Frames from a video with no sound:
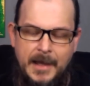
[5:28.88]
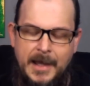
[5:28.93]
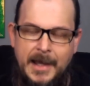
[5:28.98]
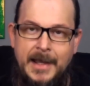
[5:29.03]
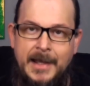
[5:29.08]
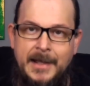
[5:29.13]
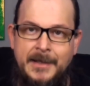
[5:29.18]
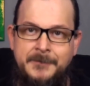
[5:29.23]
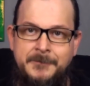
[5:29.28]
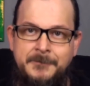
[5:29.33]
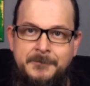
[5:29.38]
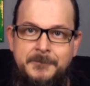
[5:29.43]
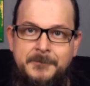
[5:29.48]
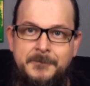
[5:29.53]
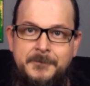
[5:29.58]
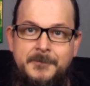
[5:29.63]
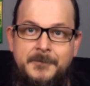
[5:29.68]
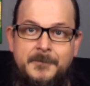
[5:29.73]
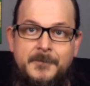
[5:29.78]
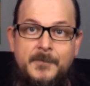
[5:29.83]
And
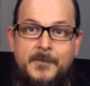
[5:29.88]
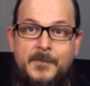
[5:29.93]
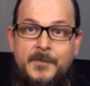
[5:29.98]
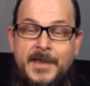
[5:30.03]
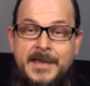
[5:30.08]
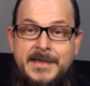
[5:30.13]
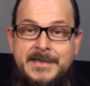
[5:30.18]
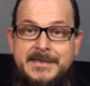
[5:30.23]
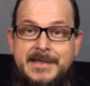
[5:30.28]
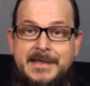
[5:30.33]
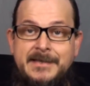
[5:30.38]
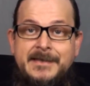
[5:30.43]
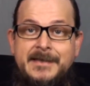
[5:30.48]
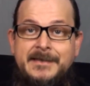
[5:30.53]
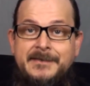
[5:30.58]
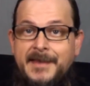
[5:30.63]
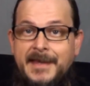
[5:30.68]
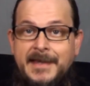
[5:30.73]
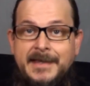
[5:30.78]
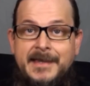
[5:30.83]
they said
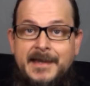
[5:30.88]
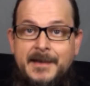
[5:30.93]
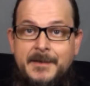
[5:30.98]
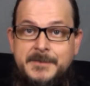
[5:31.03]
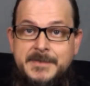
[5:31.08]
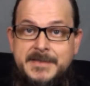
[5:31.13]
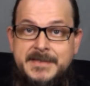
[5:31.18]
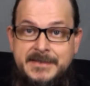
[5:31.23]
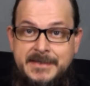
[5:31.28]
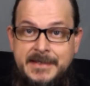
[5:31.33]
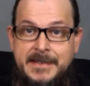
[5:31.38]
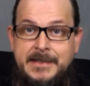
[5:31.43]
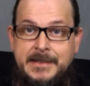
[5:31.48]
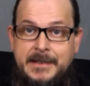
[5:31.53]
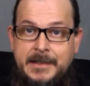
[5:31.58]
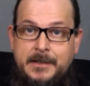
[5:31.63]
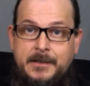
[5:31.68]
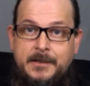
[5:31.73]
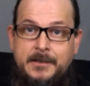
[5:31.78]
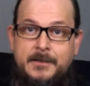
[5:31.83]
that they kept
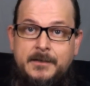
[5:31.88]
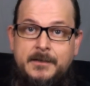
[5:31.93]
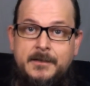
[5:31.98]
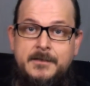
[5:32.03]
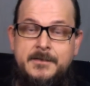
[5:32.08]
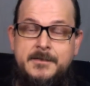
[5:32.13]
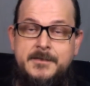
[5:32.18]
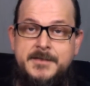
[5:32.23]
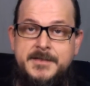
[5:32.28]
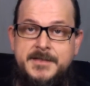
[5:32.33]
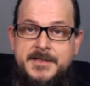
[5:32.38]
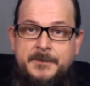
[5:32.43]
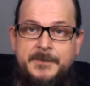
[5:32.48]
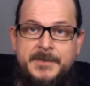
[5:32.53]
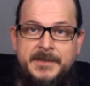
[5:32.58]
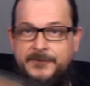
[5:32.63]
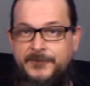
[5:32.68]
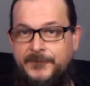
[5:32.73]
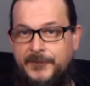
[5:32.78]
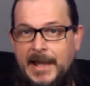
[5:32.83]
seeing
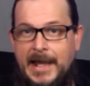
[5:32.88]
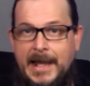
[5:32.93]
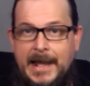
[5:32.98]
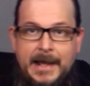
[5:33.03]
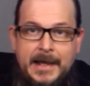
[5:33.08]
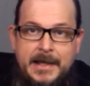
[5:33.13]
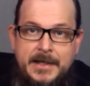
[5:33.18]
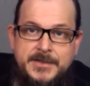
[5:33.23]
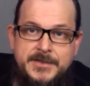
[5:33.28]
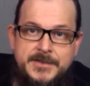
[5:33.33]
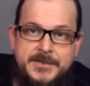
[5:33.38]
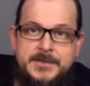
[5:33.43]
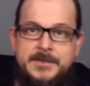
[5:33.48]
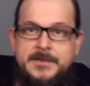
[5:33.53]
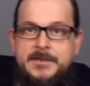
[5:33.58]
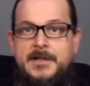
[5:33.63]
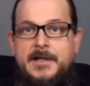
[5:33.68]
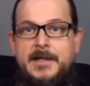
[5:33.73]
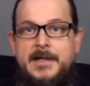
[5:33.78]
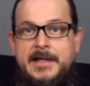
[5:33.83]
something flash
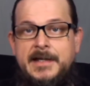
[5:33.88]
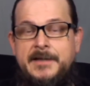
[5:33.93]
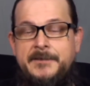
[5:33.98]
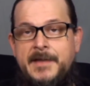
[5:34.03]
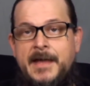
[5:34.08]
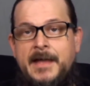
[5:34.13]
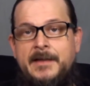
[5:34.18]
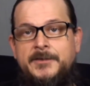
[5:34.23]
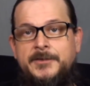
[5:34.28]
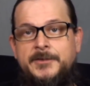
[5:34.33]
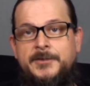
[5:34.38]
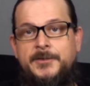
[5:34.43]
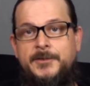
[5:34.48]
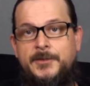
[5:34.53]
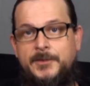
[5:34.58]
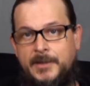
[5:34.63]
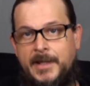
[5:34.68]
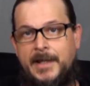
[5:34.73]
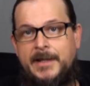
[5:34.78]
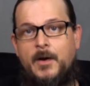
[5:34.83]
in that
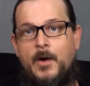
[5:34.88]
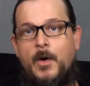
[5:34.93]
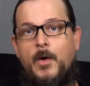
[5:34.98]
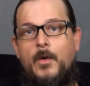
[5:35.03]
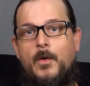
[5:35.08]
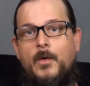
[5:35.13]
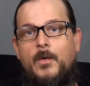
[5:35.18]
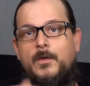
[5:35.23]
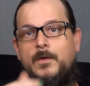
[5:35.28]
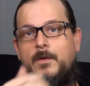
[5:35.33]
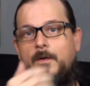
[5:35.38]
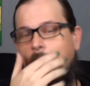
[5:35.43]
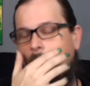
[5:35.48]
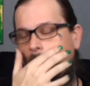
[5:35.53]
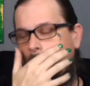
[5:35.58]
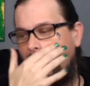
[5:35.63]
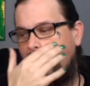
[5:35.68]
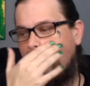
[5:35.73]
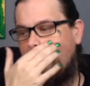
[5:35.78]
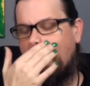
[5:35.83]
little like hole.
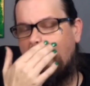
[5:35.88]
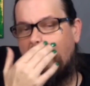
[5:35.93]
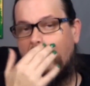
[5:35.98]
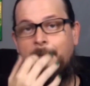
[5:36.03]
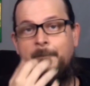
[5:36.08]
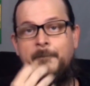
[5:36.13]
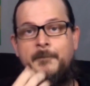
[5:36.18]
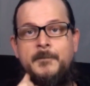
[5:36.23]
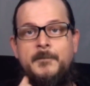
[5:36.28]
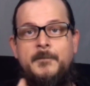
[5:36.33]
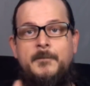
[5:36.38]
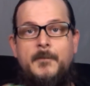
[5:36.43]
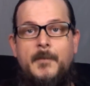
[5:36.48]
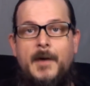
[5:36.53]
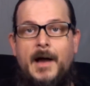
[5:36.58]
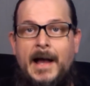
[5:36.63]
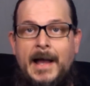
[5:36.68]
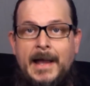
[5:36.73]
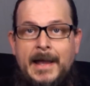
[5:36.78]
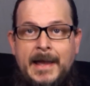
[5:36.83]
I
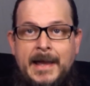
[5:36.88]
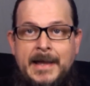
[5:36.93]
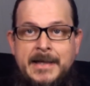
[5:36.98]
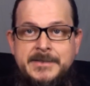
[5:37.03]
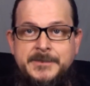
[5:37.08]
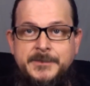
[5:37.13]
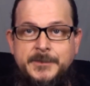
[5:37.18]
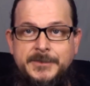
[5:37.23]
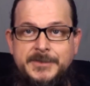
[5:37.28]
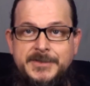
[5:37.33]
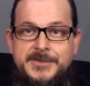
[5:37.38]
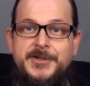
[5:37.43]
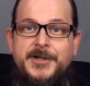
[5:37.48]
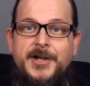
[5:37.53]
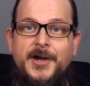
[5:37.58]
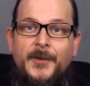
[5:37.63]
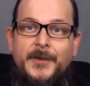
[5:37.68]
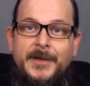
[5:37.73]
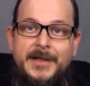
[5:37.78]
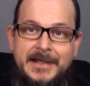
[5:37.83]
asked, well, did you
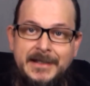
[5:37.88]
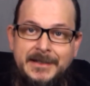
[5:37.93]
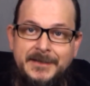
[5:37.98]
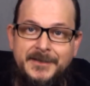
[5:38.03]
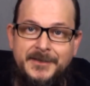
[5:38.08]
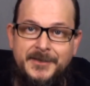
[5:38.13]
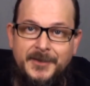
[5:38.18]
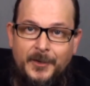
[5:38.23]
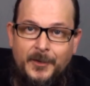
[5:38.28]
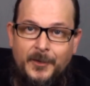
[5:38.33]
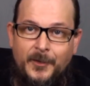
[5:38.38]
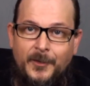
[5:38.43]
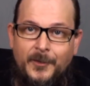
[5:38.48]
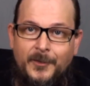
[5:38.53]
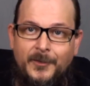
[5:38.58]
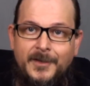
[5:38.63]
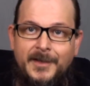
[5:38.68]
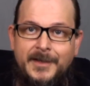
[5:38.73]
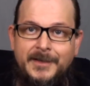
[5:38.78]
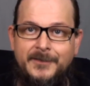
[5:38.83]
go into the
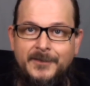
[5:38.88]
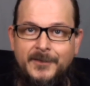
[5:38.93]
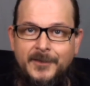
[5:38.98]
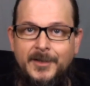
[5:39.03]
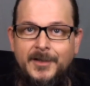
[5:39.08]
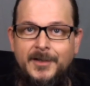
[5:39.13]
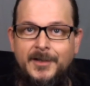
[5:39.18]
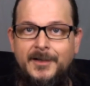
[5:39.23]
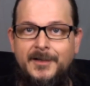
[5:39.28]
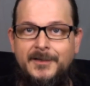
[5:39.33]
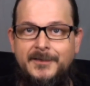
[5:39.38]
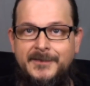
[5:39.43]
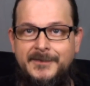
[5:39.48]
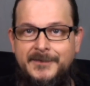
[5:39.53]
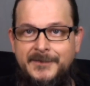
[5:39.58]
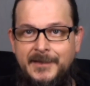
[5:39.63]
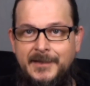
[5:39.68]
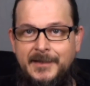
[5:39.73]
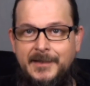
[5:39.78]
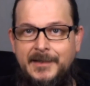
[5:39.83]
hole and look to
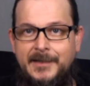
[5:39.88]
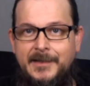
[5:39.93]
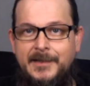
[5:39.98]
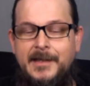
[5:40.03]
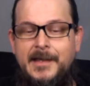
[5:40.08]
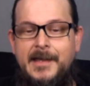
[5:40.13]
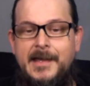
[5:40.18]
see?